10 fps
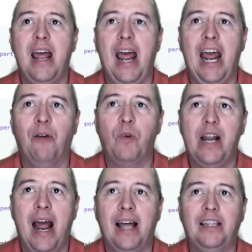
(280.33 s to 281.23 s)
and we
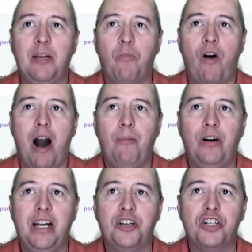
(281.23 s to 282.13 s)
add the
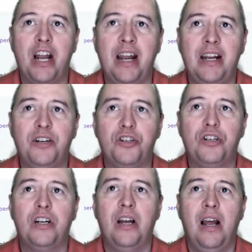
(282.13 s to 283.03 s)
PropertyChanged